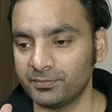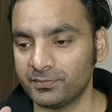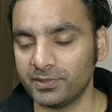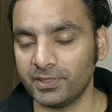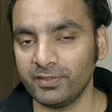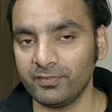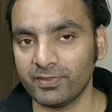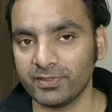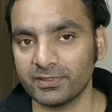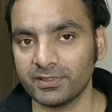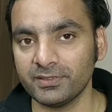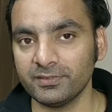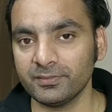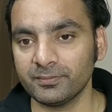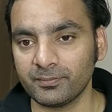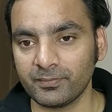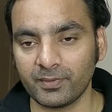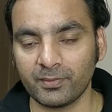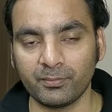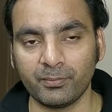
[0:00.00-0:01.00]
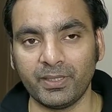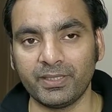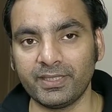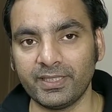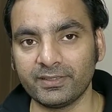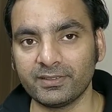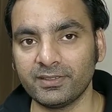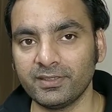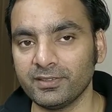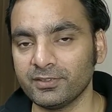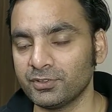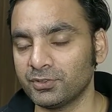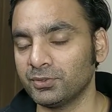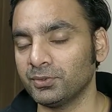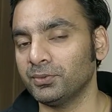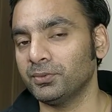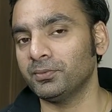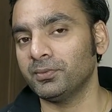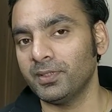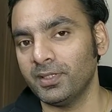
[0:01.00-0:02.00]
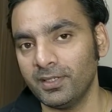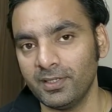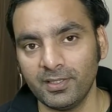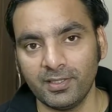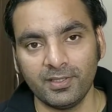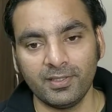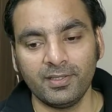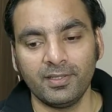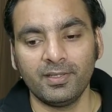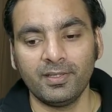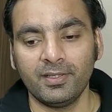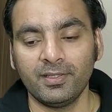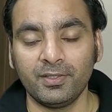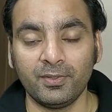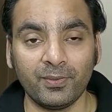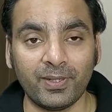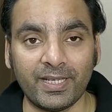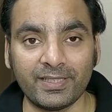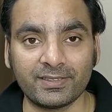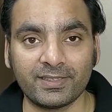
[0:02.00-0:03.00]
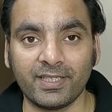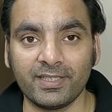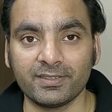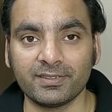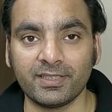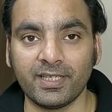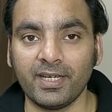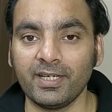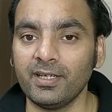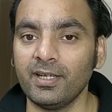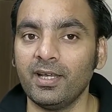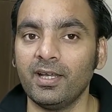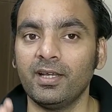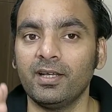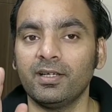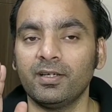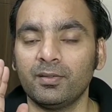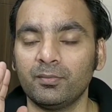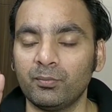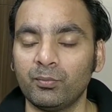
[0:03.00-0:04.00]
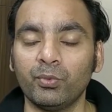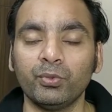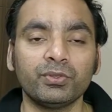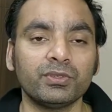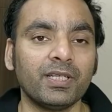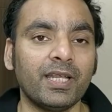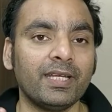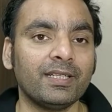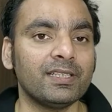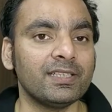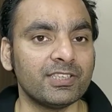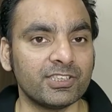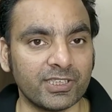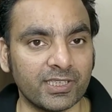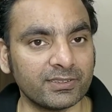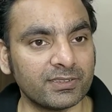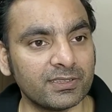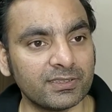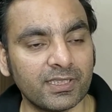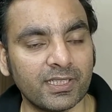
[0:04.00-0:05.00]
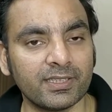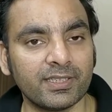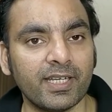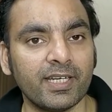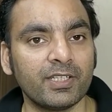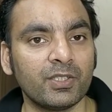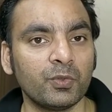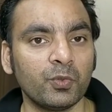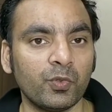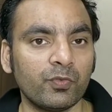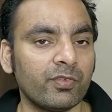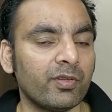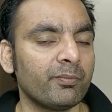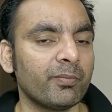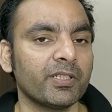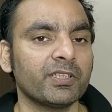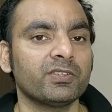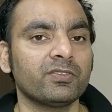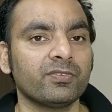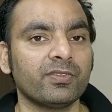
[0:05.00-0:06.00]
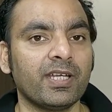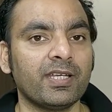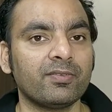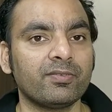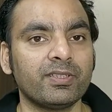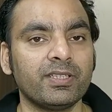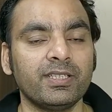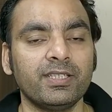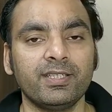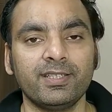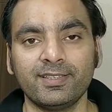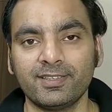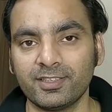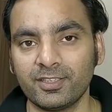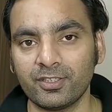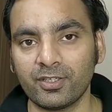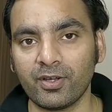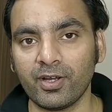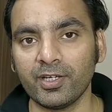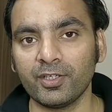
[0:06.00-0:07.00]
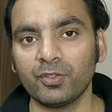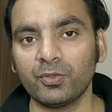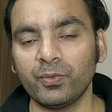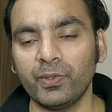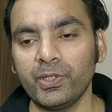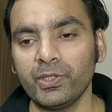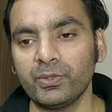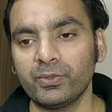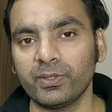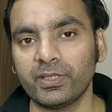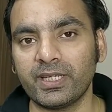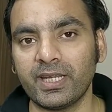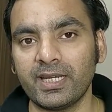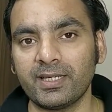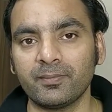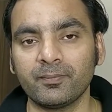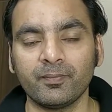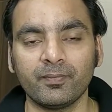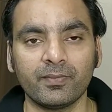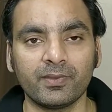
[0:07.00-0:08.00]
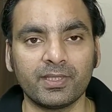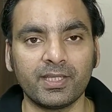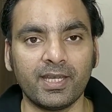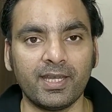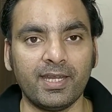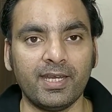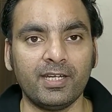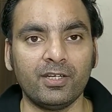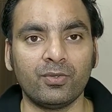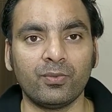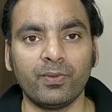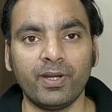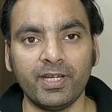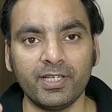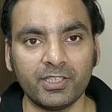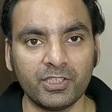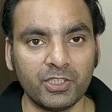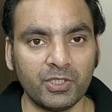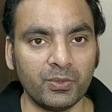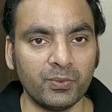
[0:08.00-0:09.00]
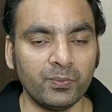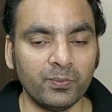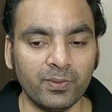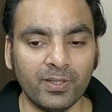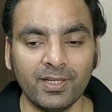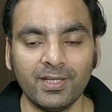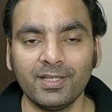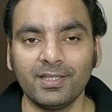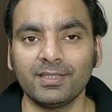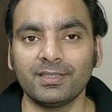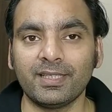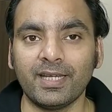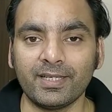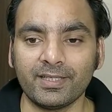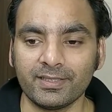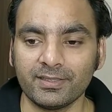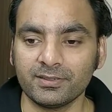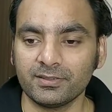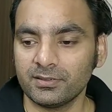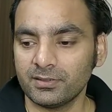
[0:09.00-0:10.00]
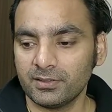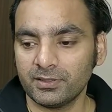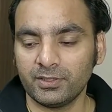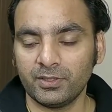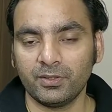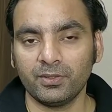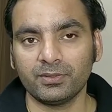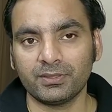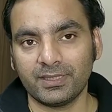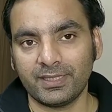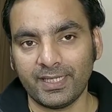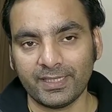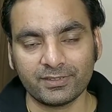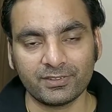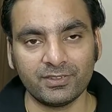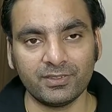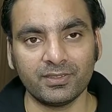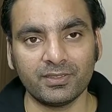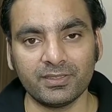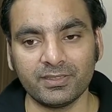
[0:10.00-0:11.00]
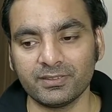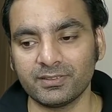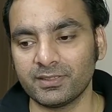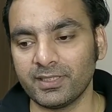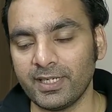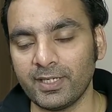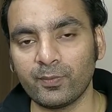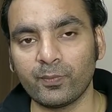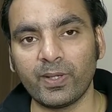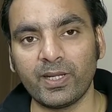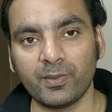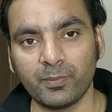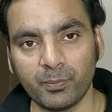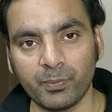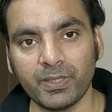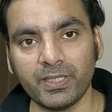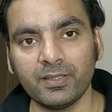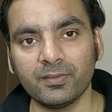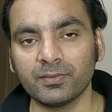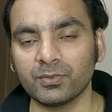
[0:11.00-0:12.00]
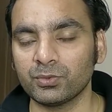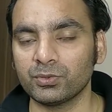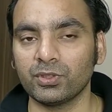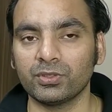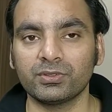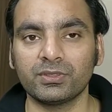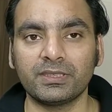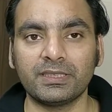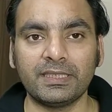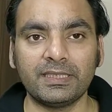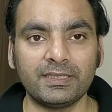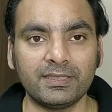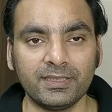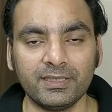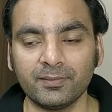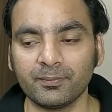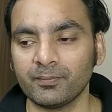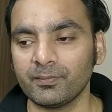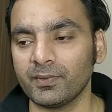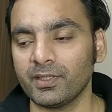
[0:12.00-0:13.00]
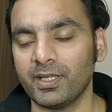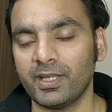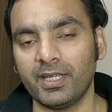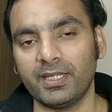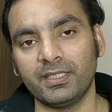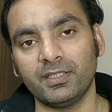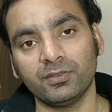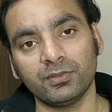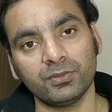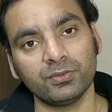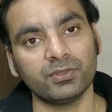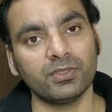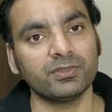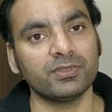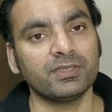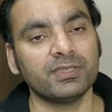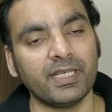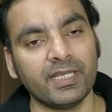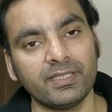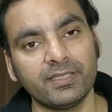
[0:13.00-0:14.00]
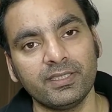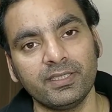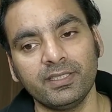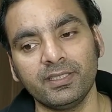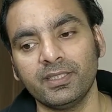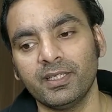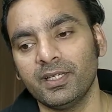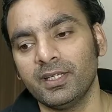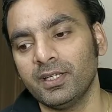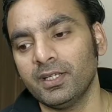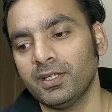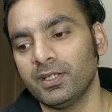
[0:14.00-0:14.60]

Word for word: 3 versions by next year. So you guys can understand, most likely chances are that your OnePlus 5T is not going to get the Android Q. That is, you know, the next year is the Android P 2018, and in 2019